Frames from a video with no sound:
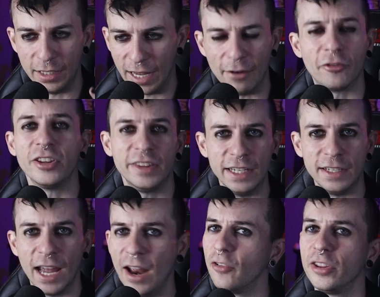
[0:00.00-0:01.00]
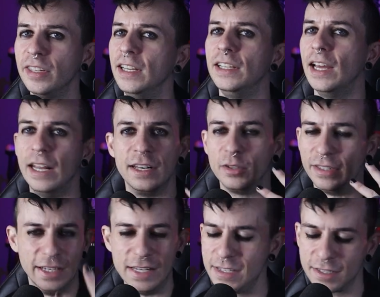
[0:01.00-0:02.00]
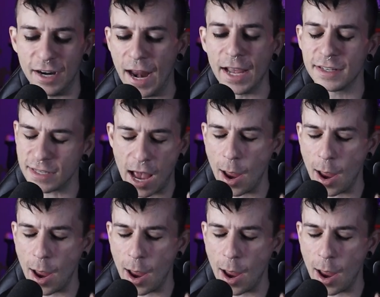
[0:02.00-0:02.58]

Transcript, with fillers: everything, everything, and the Easter eggs.